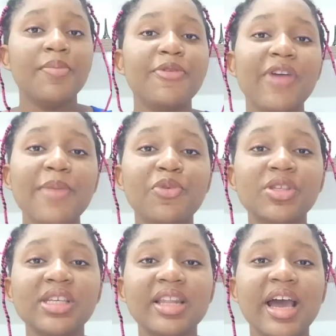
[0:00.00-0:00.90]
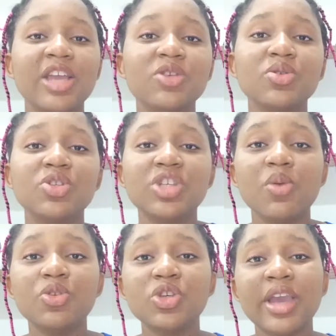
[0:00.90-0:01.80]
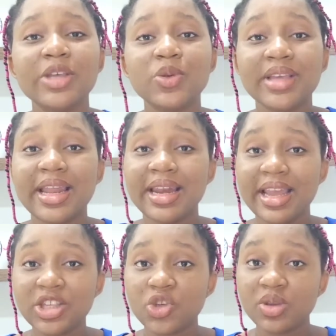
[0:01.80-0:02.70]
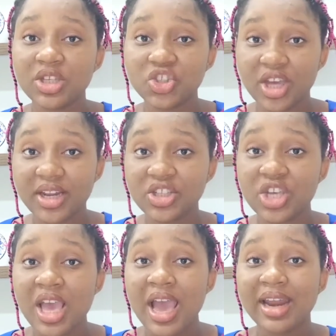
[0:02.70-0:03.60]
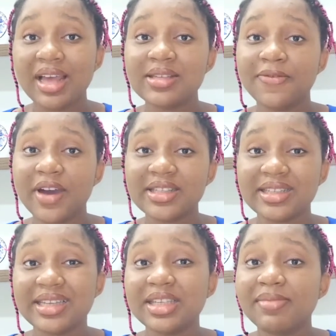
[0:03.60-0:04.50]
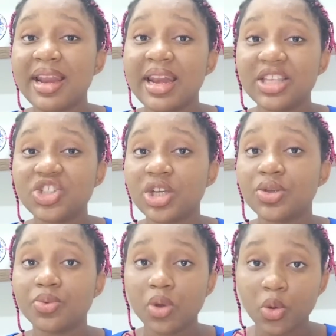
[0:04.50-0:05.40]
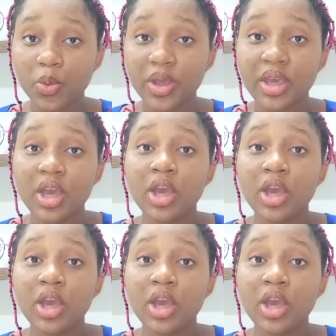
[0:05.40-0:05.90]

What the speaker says: Before I proceed, I just want to share with you guys what I learned during this challenge, and that's the fact that I did my length check the wrong way.